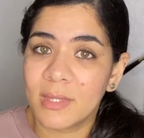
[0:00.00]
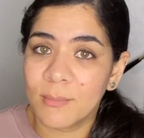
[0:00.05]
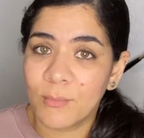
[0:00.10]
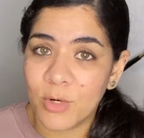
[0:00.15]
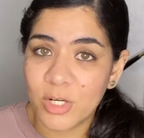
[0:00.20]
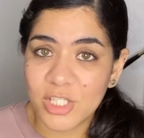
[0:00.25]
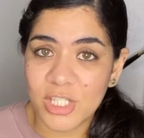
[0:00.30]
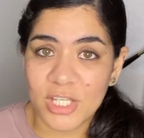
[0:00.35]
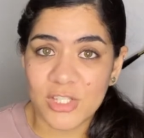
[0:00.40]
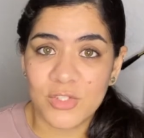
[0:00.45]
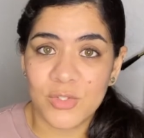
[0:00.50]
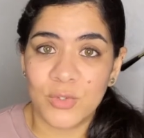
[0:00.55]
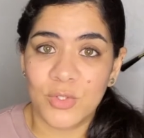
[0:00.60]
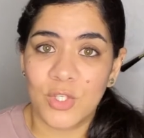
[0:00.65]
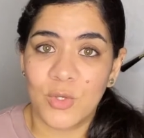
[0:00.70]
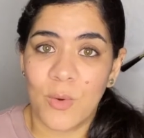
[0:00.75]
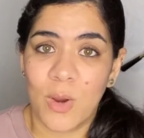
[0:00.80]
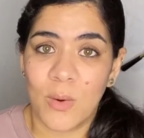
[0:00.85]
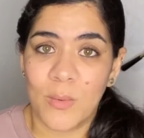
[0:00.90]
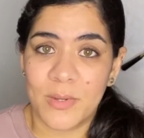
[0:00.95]
the more gentle
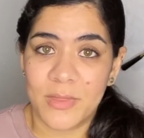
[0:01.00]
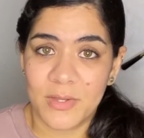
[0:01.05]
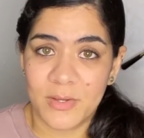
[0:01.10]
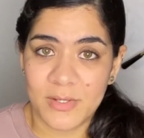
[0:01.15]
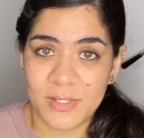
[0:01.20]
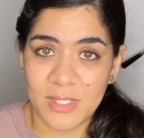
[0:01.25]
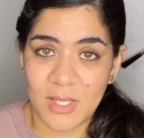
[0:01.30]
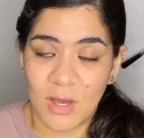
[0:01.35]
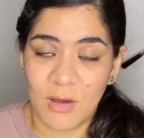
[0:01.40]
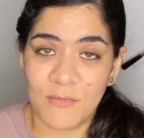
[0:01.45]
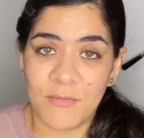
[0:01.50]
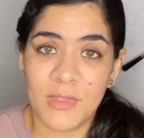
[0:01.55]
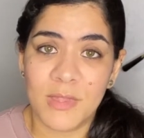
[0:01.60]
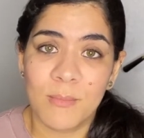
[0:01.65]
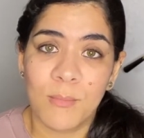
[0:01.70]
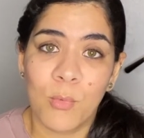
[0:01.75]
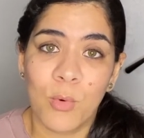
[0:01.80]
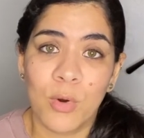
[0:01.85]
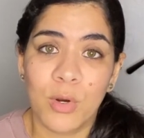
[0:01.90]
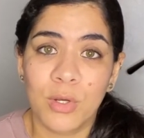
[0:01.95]
you are with yourself and
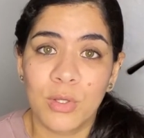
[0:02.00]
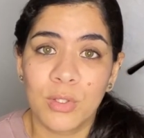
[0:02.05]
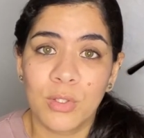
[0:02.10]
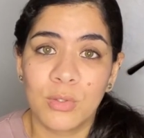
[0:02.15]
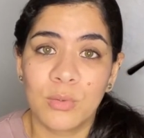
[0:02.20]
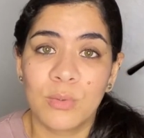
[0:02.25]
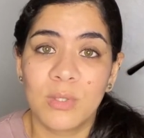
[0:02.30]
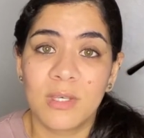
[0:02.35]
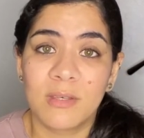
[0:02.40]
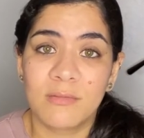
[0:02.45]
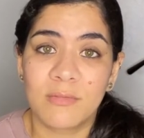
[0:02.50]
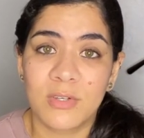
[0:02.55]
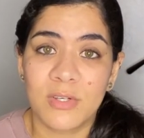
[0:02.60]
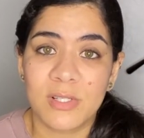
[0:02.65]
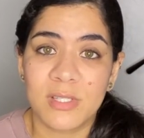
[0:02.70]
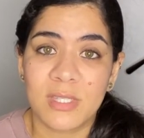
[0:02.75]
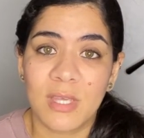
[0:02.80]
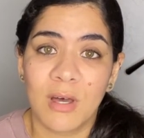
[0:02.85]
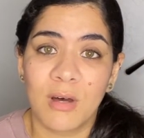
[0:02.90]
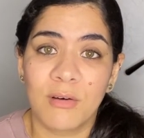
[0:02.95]
the more you give
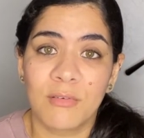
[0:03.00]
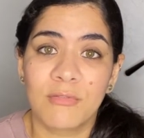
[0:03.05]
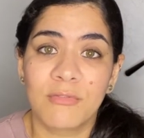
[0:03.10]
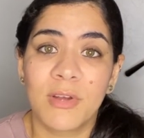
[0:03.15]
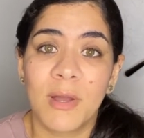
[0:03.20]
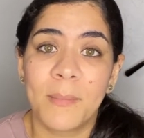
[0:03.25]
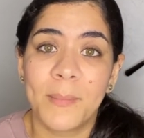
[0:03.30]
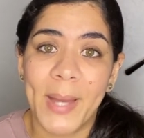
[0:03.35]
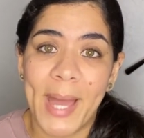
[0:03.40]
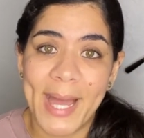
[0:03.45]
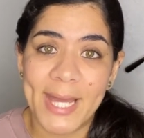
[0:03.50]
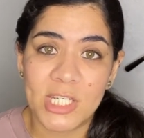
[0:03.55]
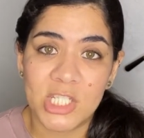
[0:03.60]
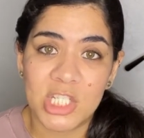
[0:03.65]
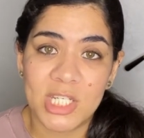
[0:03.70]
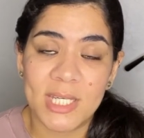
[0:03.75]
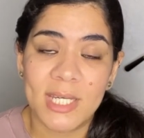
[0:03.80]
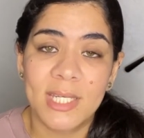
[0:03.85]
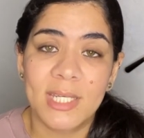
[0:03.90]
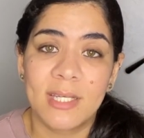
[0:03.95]
yourself
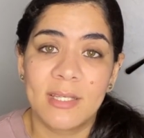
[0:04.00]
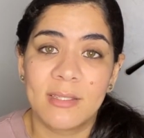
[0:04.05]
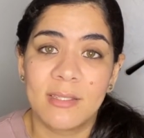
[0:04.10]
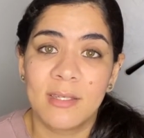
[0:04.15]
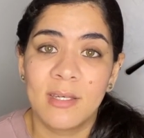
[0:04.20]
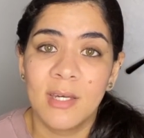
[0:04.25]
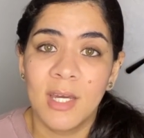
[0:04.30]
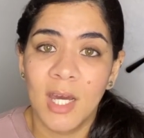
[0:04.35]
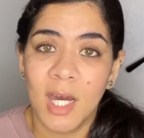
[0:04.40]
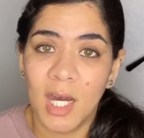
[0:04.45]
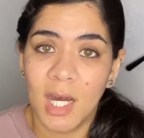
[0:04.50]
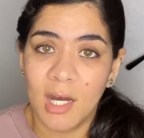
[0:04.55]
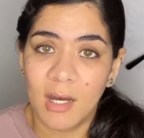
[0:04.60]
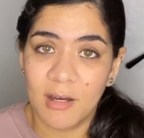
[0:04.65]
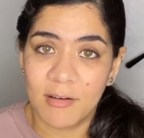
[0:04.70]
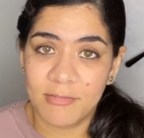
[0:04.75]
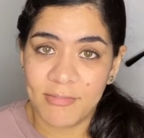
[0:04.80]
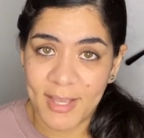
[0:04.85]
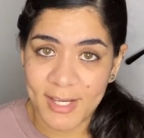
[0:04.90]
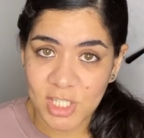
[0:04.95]
compassion and
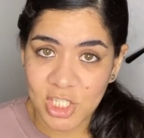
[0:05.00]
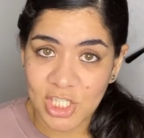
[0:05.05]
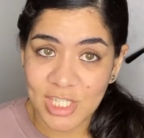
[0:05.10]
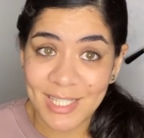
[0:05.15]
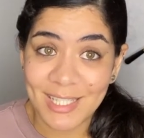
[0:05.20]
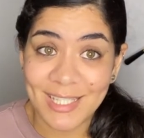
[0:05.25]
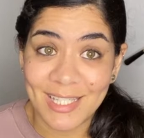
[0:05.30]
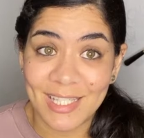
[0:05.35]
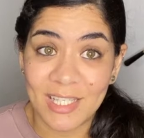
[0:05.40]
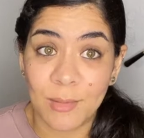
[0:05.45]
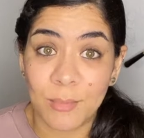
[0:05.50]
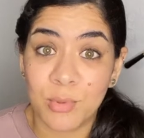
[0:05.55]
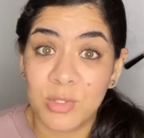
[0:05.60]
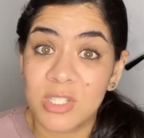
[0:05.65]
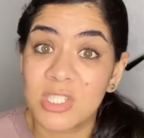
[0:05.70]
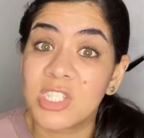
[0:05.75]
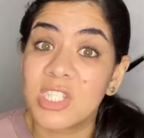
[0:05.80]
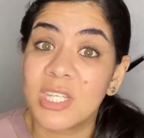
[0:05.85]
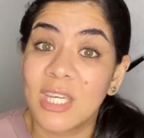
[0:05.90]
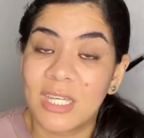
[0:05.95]
affection and
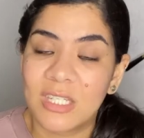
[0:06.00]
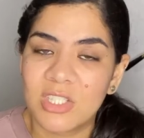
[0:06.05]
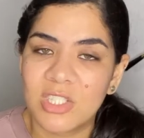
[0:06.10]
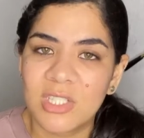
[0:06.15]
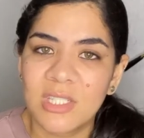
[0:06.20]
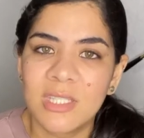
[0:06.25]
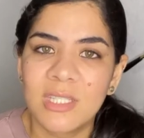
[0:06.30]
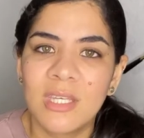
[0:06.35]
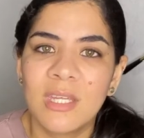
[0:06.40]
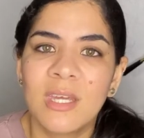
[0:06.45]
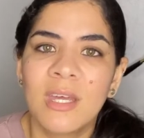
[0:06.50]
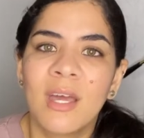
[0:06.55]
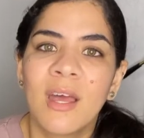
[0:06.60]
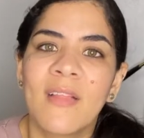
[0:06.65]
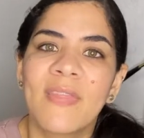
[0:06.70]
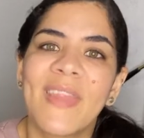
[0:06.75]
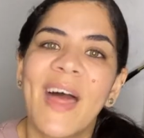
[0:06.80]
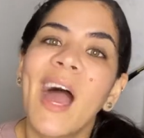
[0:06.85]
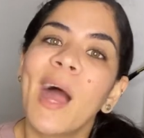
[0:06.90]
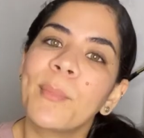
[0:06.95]
appreciation,
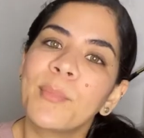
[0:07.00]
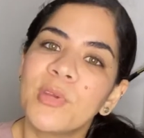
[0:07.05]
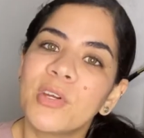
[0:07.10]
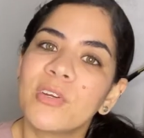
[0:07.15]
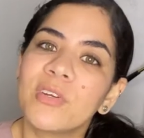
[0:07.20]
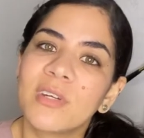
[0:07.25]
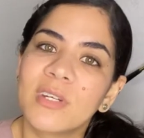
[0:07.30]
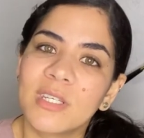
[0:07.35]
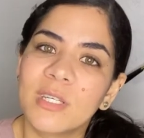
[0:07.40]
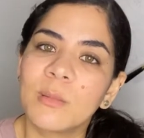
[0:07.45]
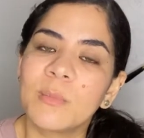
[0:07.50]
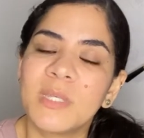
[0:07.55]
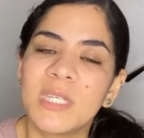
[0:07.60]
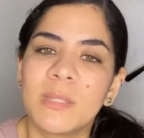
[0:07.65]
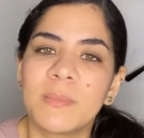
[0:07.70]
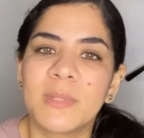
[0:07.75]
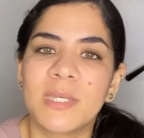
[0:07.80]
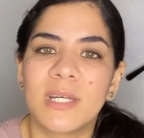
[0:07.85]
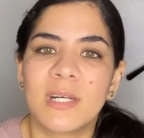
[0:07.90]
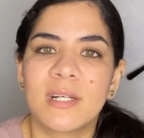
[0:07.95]
the happier you're going to
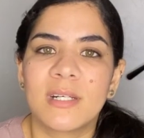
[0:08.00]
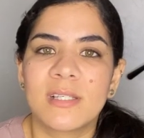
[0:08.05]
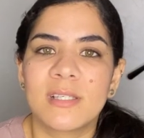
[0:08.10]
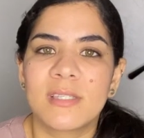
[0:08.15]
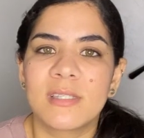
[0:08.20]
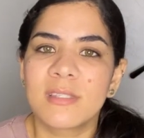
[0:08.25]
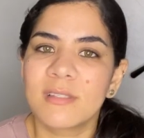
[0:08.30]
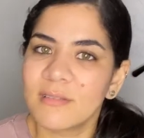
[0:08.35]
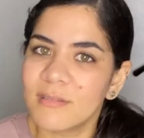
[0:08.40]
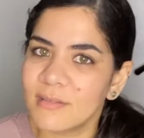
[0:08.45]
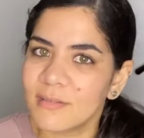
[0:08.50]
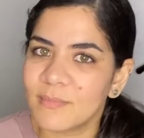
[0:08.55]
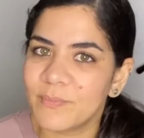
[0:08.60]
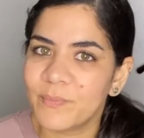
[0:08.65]
be because